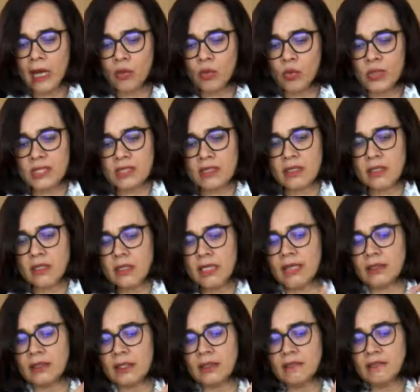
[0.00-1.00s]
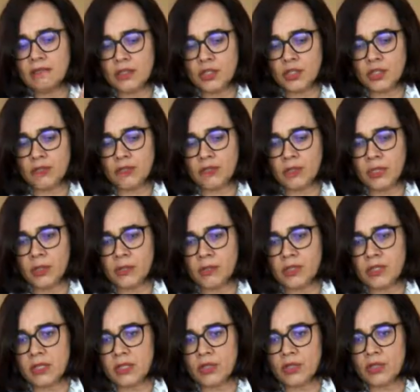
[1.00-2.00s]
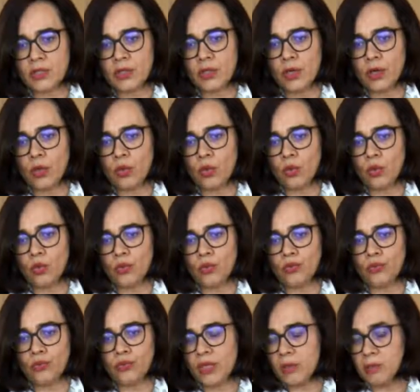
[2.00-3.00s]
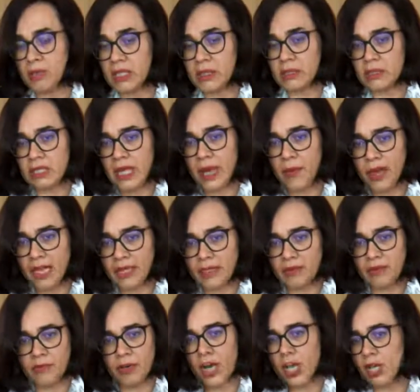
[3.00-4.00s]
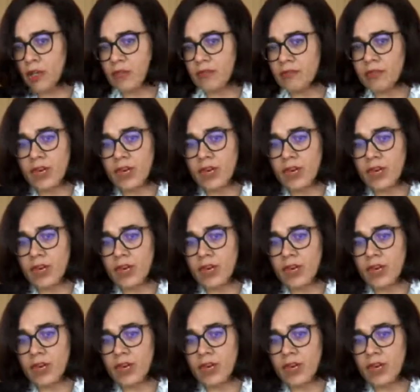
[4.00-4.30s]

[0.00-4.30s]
we see that in feature films there's no females directing, very